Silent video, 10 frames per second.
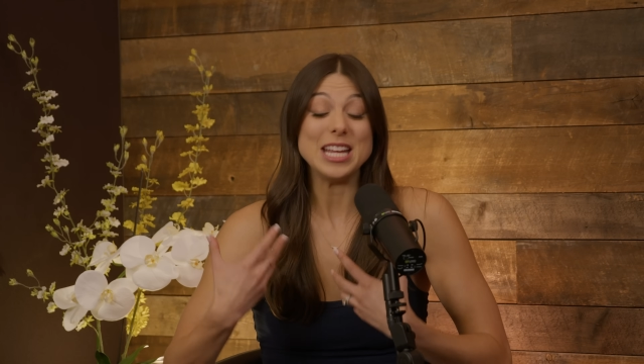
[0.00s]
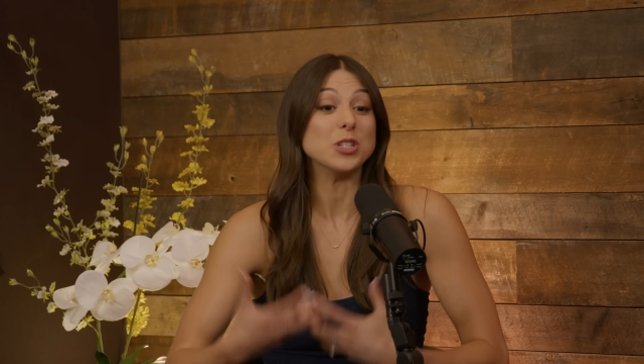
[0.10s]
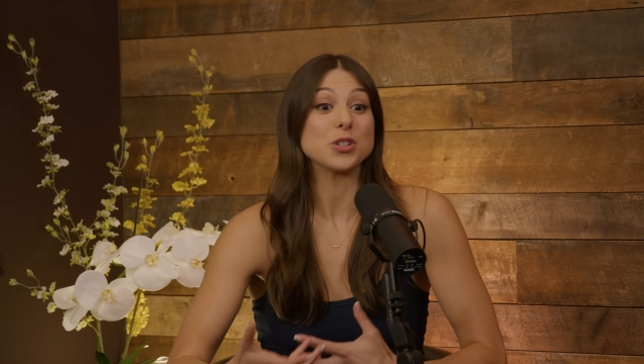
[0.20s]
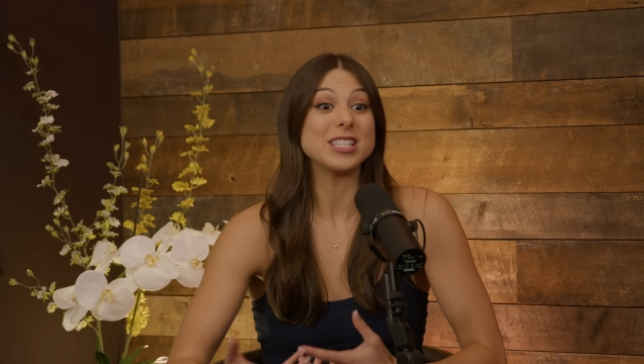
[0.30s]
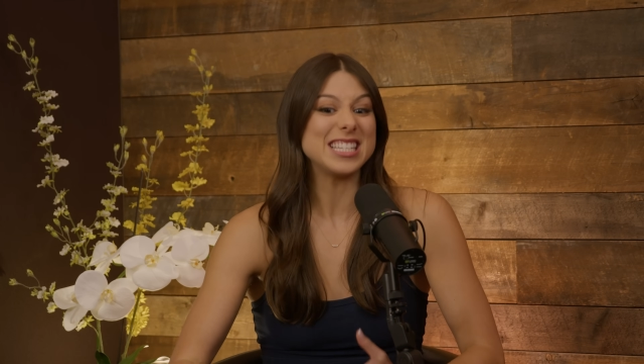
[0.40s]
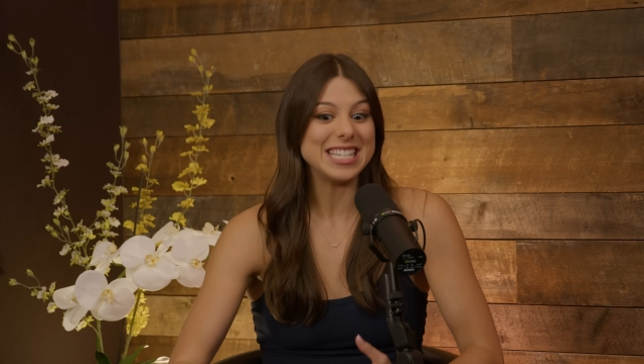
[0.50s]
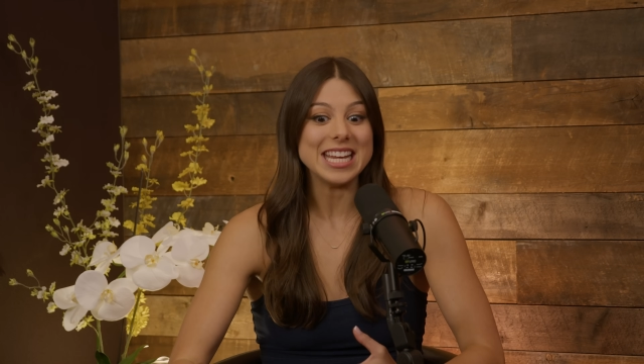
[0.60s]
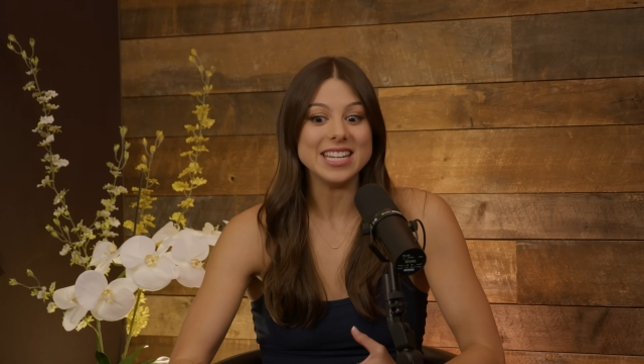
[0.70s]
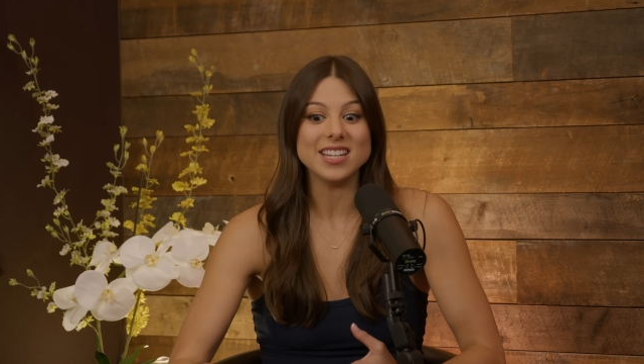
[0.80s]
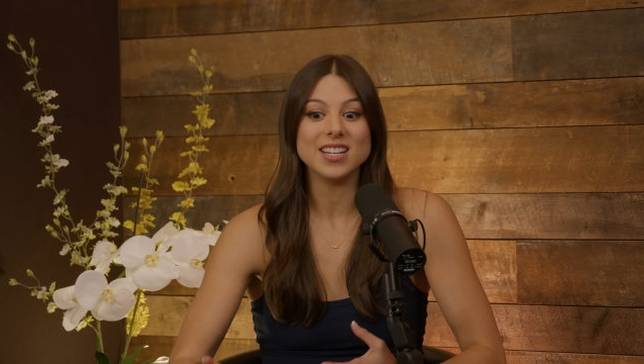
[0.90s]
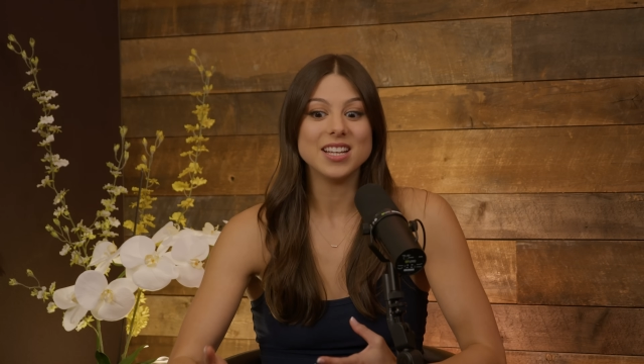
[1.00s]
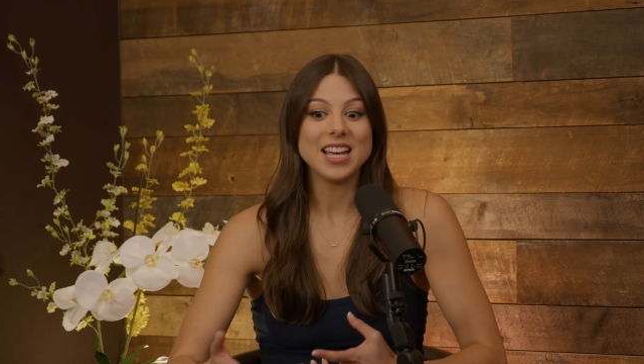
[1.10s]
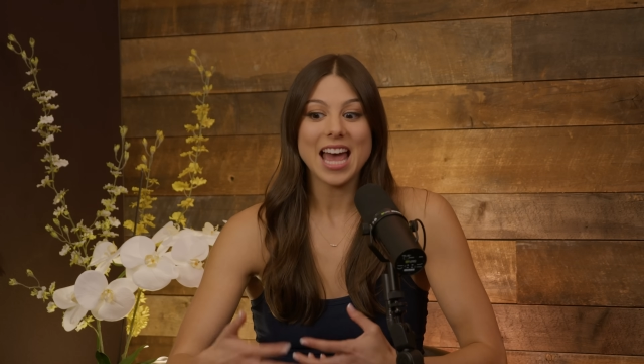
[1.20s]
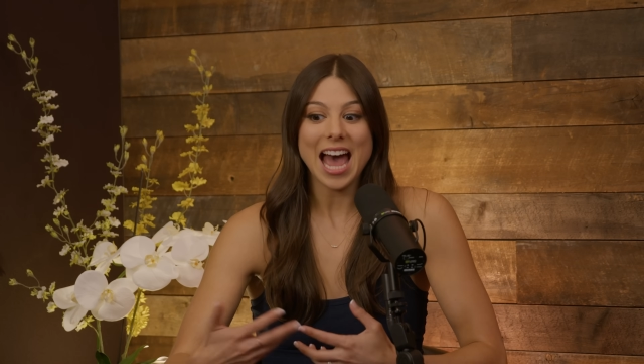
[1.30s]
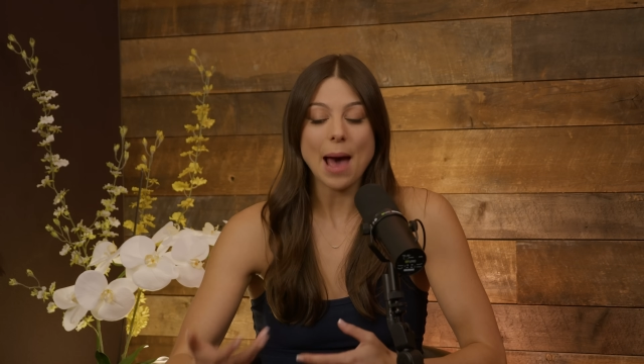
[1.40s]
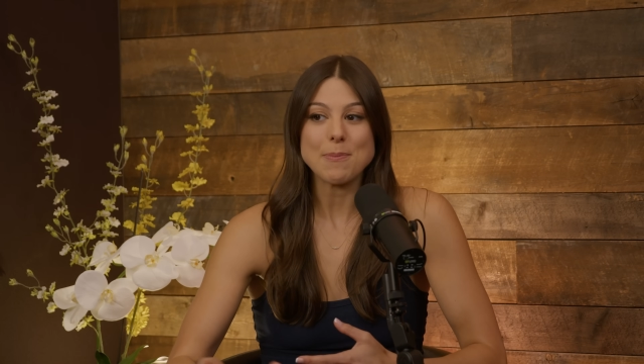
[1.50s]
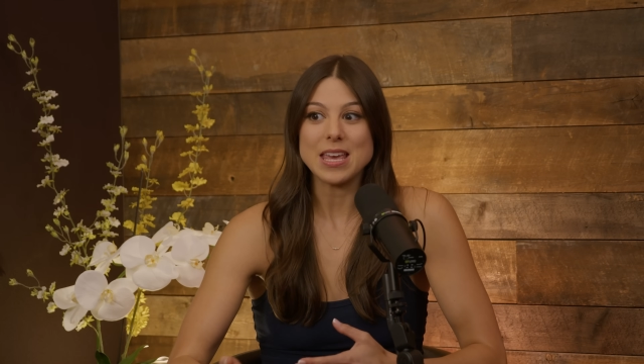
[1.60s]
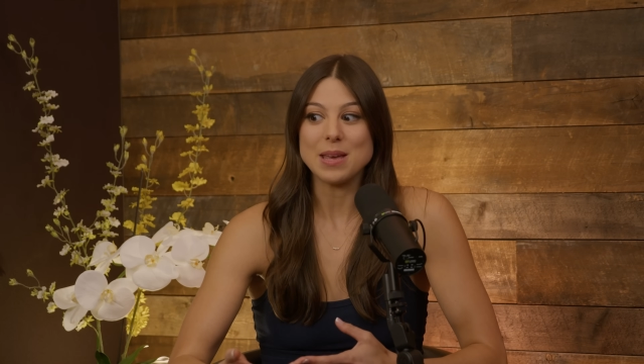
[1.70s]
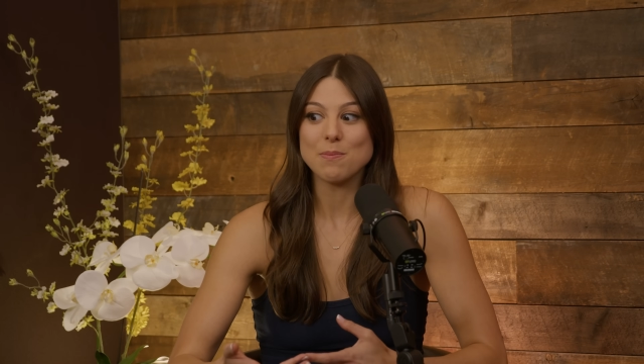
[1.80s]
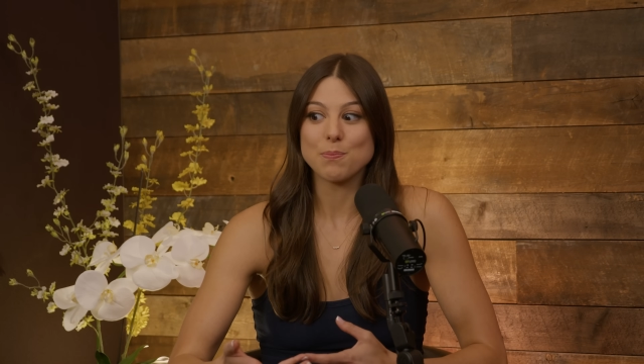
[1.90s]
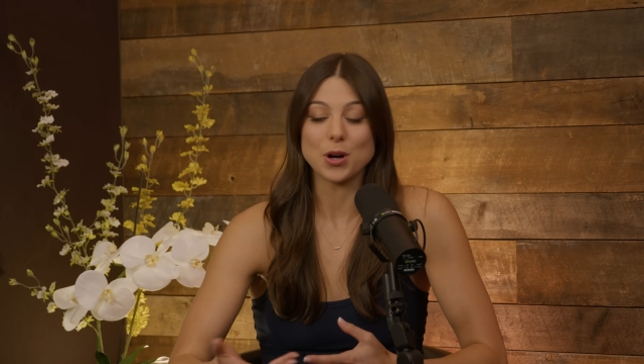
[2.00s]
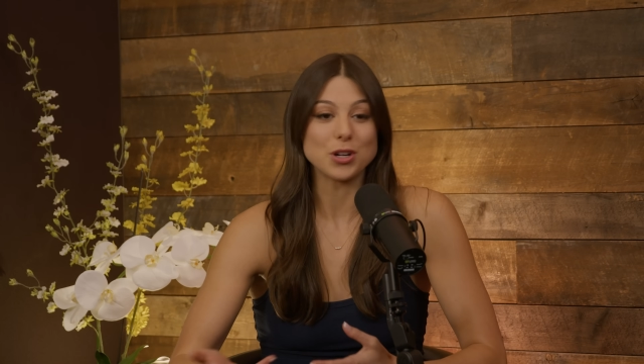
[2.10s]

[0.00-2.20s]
interested, happy